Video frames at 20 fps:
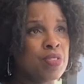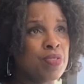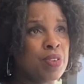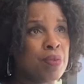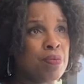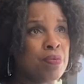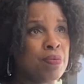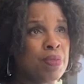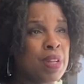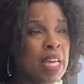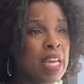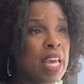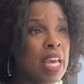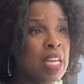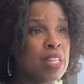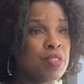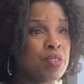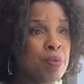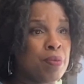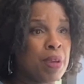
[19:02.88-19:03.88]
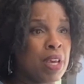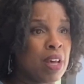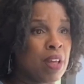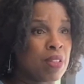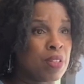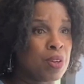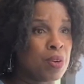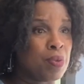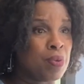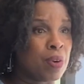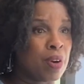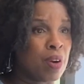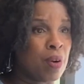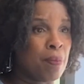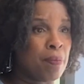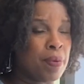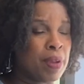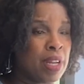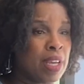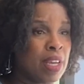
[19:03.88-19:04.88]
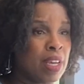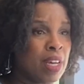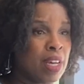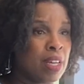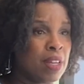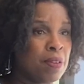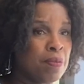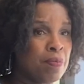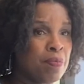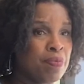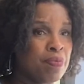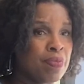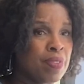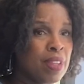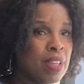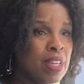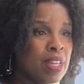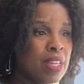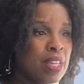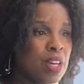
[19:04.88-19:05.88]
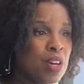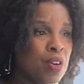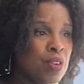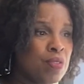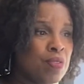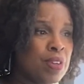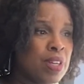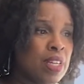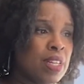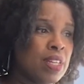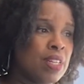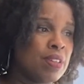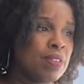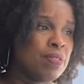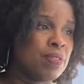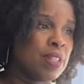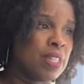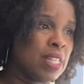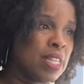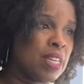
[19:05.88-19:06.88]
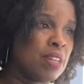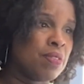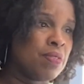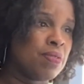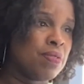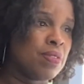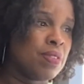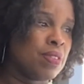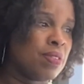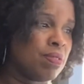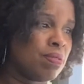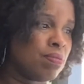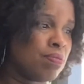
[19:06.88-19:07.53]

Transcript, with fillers: from like atrium health who were opening a covid relief